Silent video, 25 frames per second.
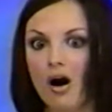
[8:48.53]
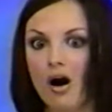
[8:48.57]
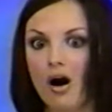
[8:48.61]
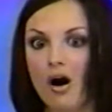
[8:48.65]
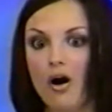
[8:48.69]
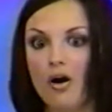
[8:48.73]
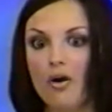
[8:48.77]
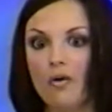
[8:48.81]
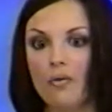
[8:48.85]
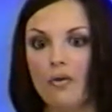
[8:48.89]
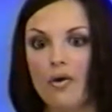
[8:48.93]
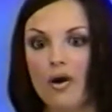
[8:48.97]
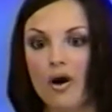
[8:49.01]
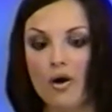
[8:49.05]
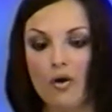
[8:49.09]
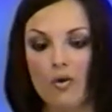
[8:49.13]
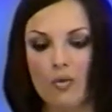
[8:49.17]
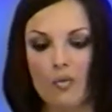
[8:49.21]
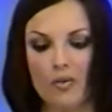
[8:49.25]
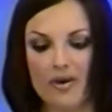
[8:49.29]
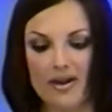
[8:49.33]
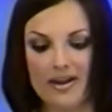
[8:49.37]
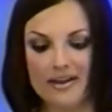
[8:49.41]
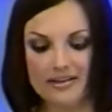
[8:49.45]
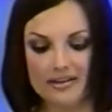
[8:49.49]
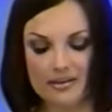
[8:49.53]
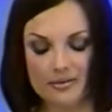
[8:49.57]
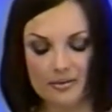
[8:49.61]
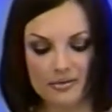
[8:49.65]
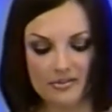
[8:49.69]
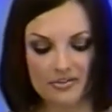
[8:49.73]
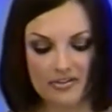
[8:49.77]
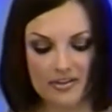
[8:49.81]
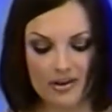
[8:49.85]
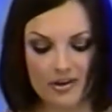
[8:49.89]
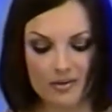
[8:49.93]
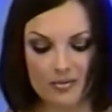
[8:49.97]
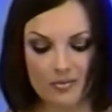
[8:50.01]
Oh, oh, wait. It
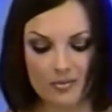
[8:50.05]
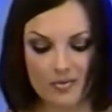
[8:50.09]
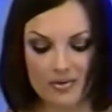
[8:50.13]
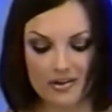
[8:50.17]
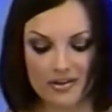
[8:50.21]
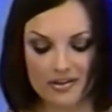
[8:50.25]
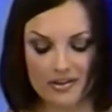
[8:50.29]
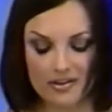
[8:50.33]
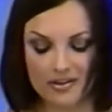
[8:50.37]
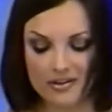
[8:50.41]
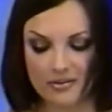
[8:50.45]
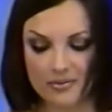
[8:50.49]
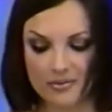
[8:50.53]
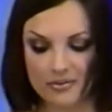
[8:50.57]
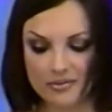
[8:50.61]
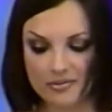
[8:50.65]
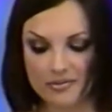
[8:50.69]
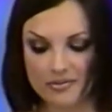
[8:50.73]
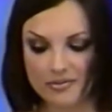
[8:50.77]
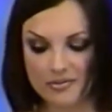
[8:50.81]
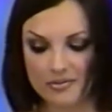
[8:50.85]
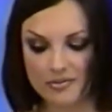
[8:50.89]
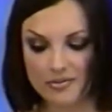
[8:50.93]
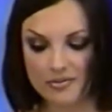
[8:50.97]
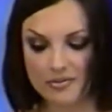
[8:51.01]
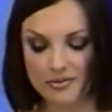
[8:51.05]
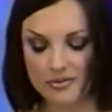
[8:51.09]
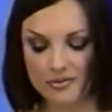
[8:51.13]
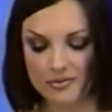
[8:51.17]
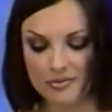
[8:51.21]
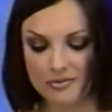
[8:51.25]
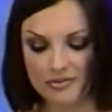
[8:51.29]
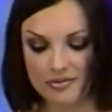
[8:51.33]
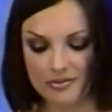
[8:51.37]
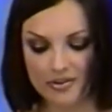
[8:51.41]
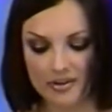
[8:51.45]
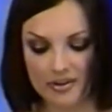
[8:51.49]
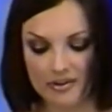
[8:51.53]
was that one that I was too
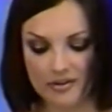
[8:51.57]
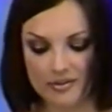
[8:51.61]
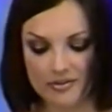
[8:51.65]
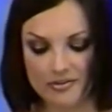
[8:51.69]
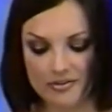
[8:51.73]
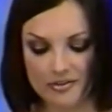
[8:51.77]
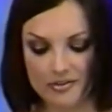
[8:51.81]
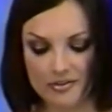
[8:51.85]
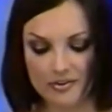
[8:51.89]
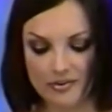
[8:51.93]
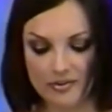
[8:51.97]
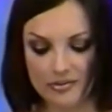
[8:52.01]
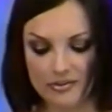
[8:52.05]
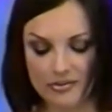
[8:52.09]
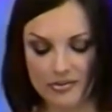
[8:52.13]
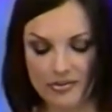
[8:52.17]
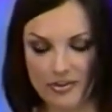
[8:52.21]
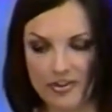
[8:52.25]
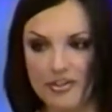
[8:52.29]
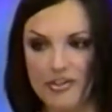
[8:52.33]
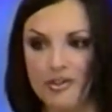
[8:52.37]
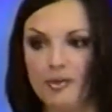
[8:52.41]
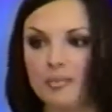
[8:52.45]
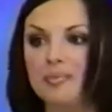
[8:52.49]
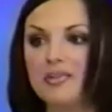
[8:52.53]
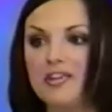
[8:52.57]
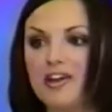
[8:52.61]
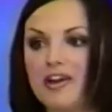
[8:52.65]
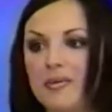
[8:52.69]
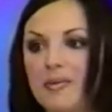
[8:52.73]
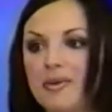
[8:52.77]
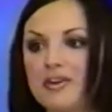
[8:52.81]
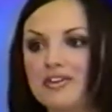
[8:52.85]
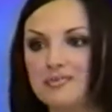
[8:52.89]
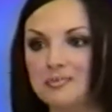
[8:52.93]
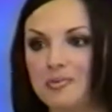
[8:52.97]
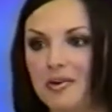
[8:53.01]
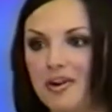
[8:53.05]
scared to go see, The Blair
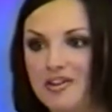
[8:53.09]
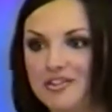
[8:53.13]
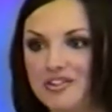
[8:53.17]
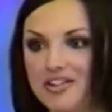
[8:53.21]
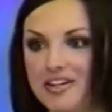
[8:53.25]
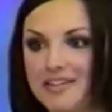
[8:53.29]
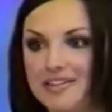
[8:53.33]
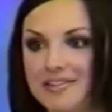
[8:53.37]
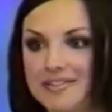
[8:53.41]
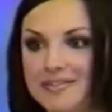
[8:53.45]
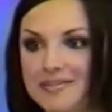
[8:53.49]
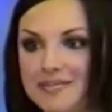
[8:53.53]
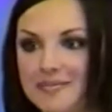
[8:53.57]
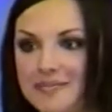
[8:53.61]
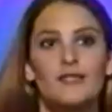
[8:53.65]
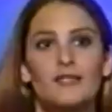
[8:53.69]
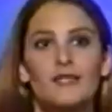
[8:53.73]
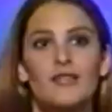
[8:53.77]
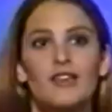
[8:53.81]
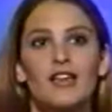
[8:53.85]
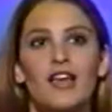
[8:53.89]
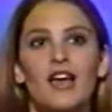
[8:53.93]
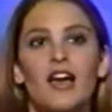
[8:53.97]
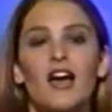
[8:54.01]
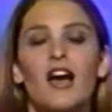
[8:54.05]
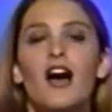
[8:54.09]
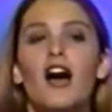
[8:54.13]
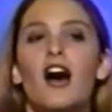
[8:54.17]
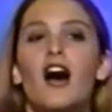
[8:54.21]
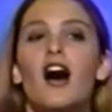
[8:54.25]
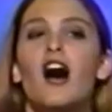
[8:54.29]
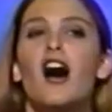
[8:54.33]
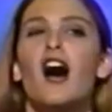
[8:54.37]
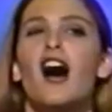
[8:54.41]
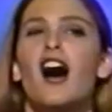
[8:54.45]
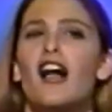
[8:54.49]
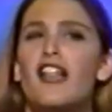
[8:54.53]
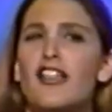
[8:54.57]
Witch Project.
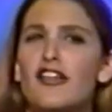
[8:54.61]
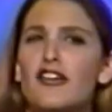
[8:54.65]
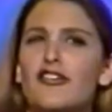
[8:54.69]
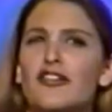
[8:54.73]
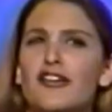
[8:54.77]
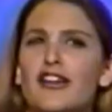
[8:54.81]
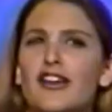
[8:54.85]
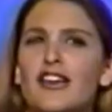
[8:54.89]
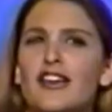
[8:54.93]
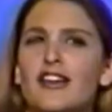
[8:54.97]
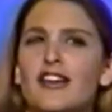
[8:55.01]
I'll agree. The